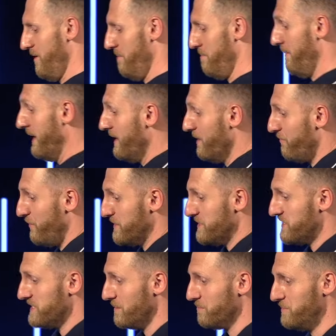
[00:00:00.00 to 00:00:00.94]

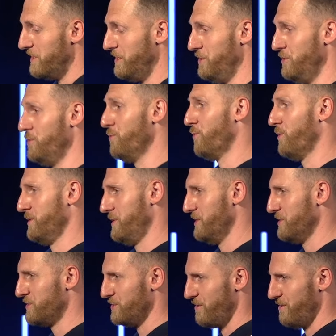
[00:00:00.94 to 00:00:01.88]
manifest something new on
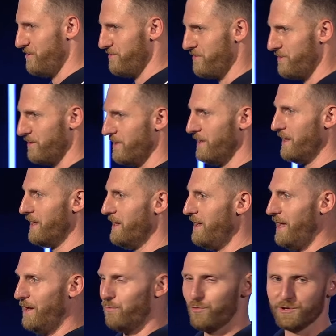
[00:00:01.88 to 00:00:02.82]
this earth.
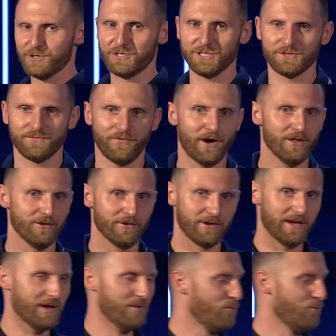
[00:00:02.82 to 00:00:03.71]
And we're just following